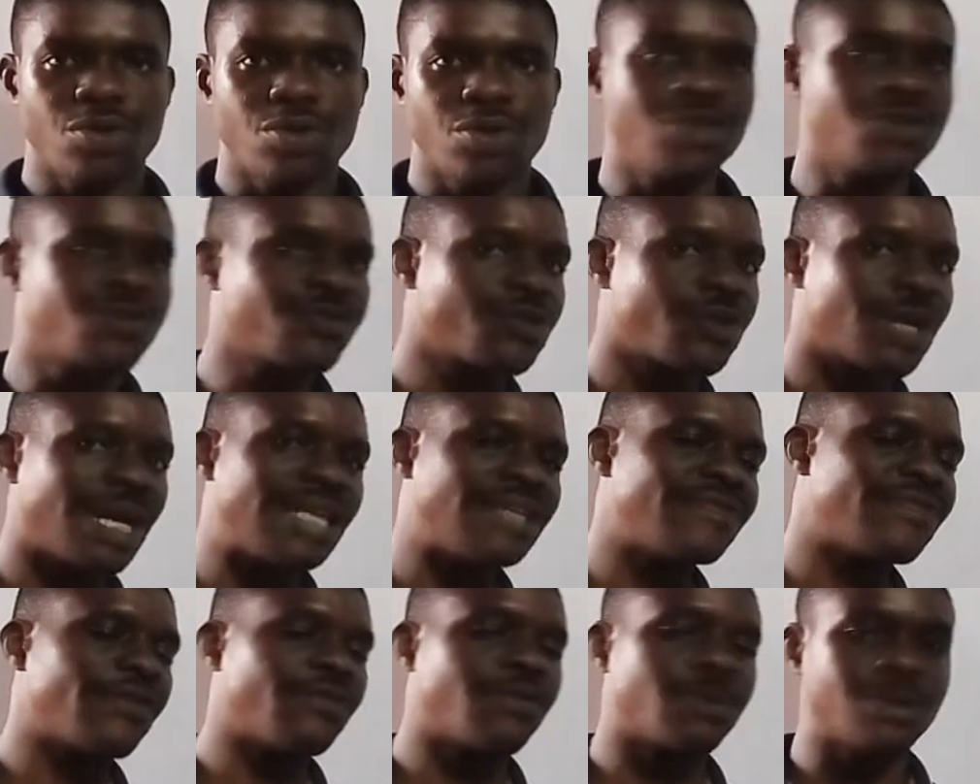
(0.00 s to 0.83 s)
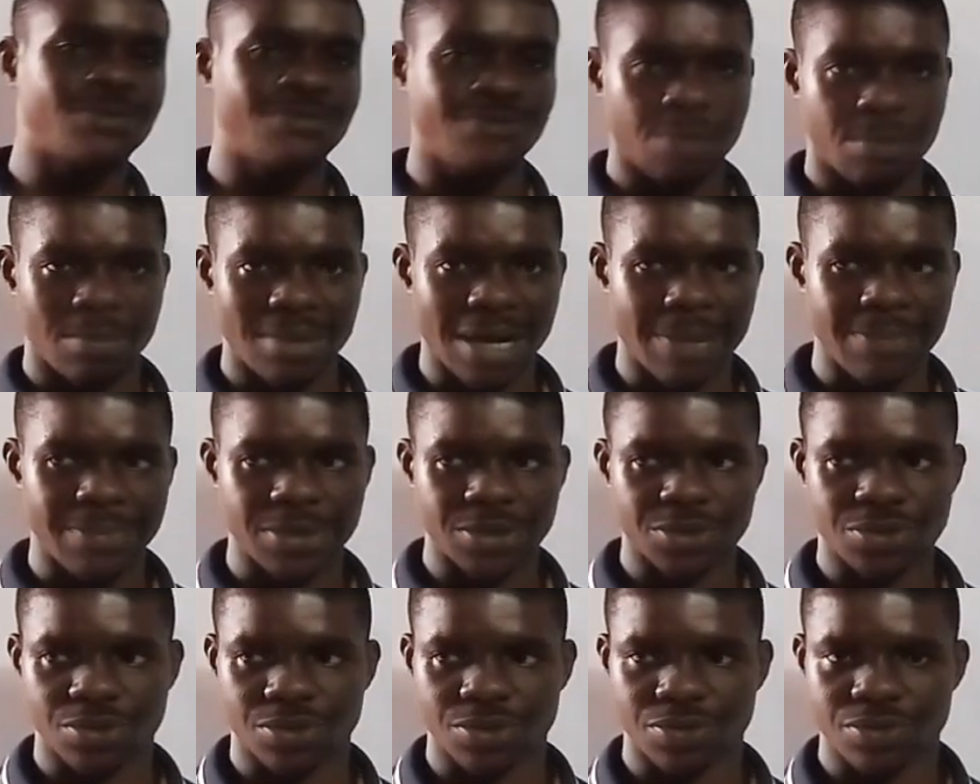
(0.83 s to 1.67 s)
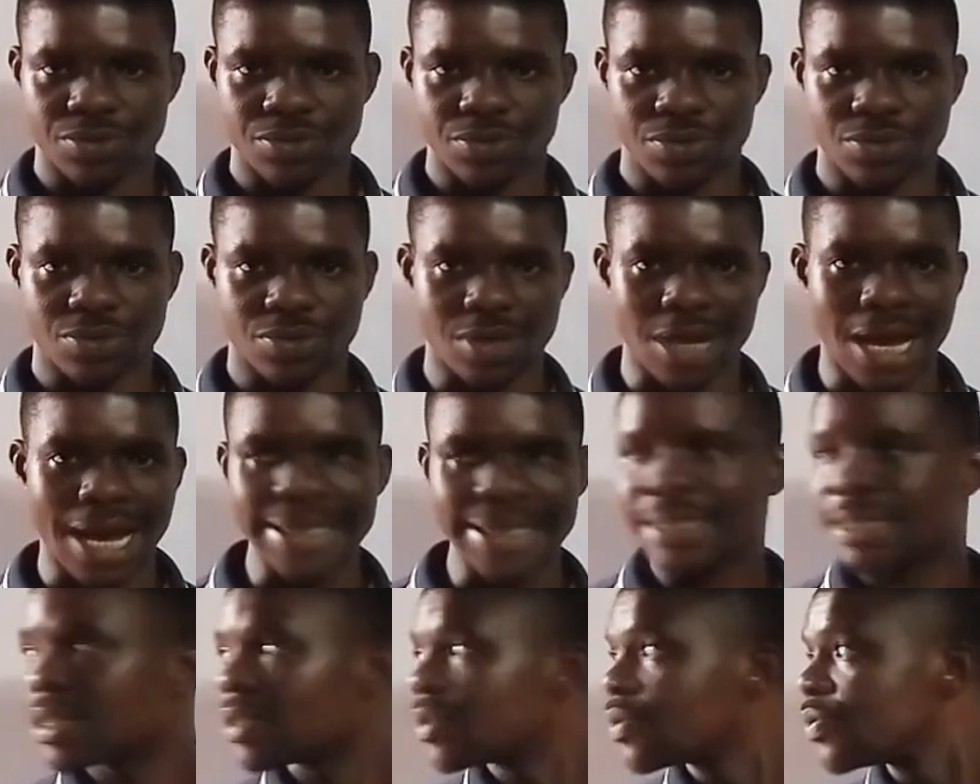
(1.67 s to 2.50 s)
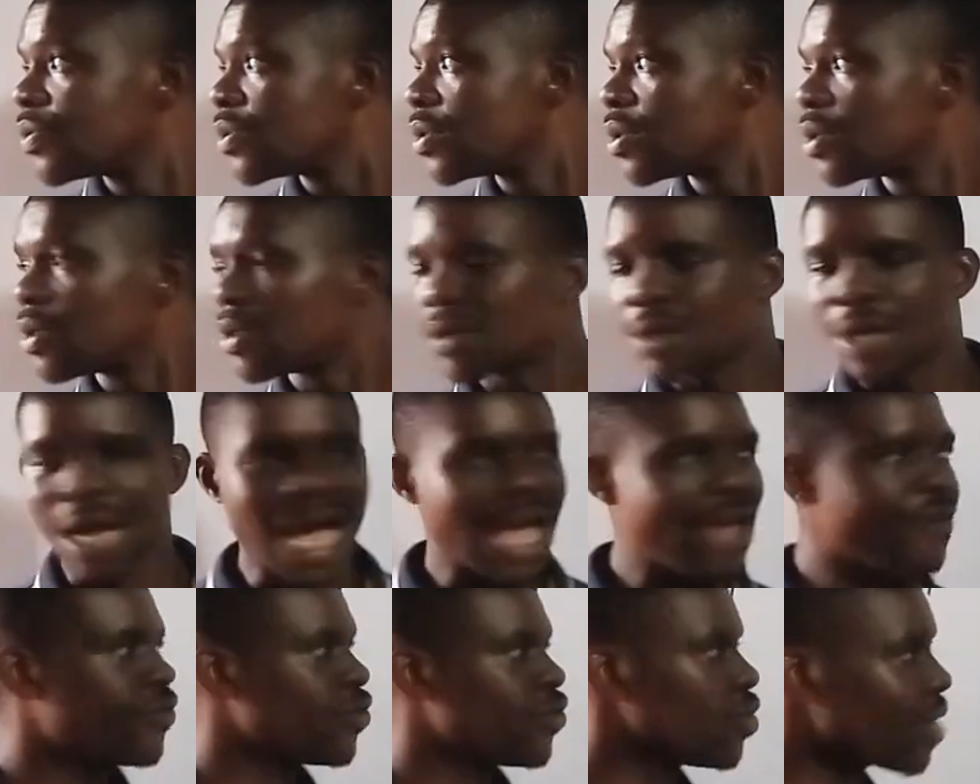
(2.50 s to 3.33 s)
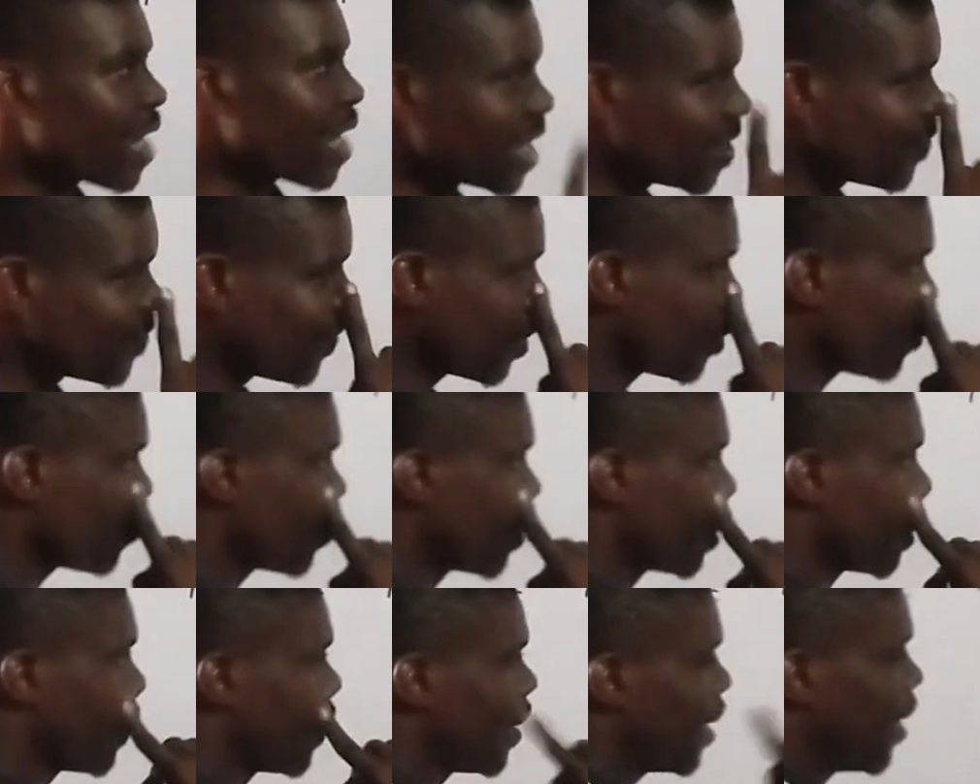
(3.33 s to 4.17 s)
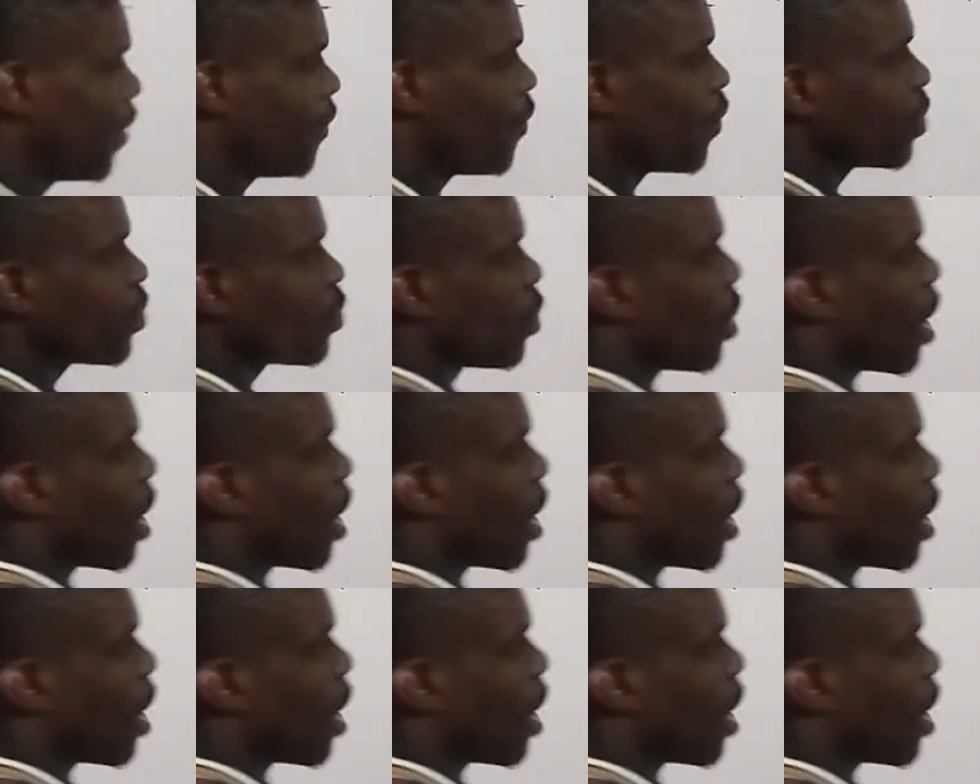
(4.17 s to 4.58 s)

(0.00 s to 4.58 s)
is totally different from the formula method, right? And if you look at it very well, if you want